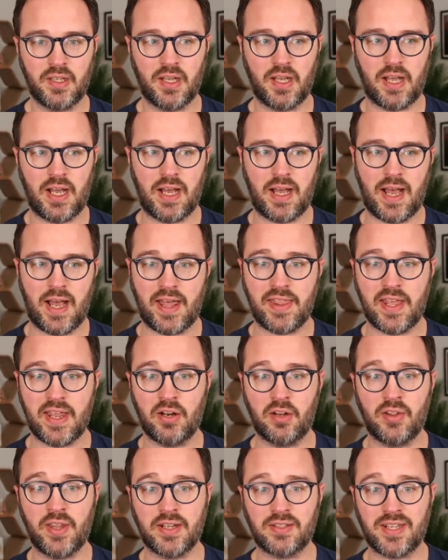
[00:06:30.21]
Uh, and then
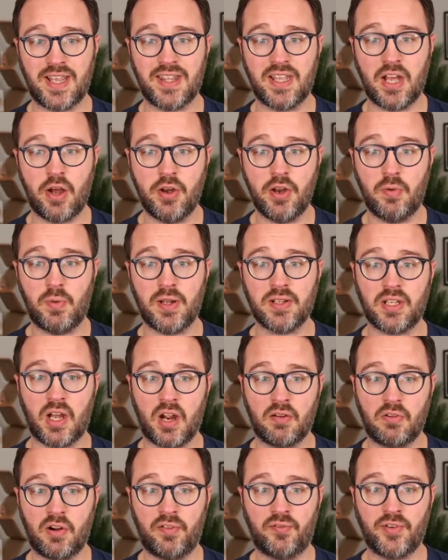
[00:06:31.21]
on there, say the only ones that
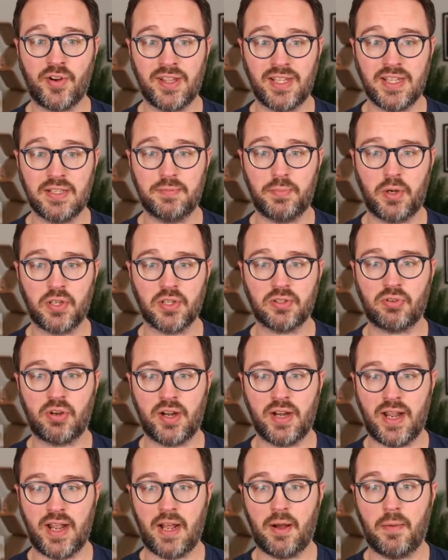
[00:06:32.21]
are offering these pots right
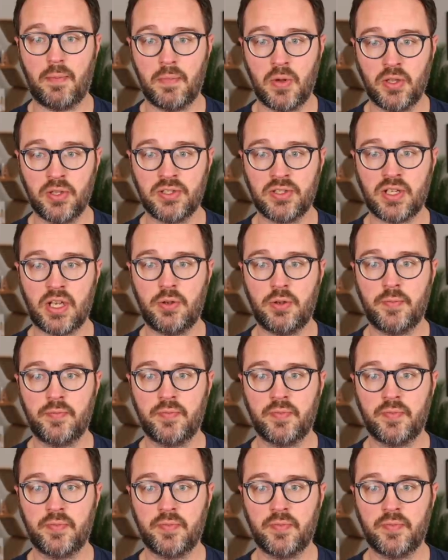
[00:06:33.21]
now Monzo,